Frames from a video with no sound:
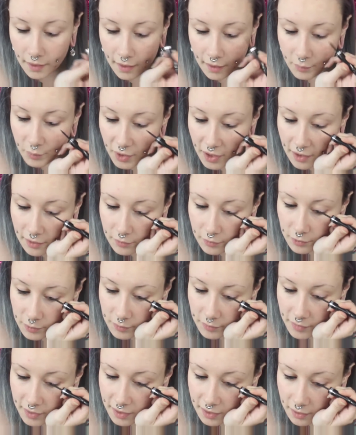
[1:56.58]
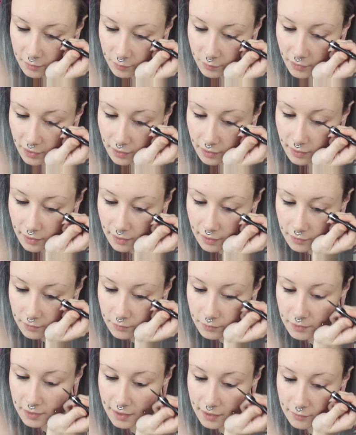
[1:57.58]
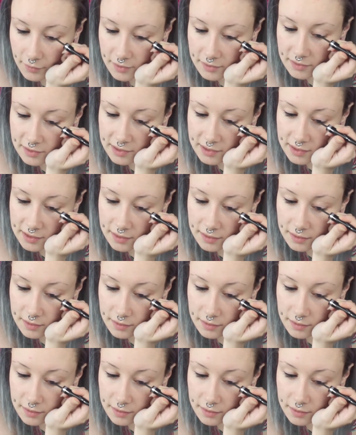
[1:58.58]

I played with makeup a lot when I was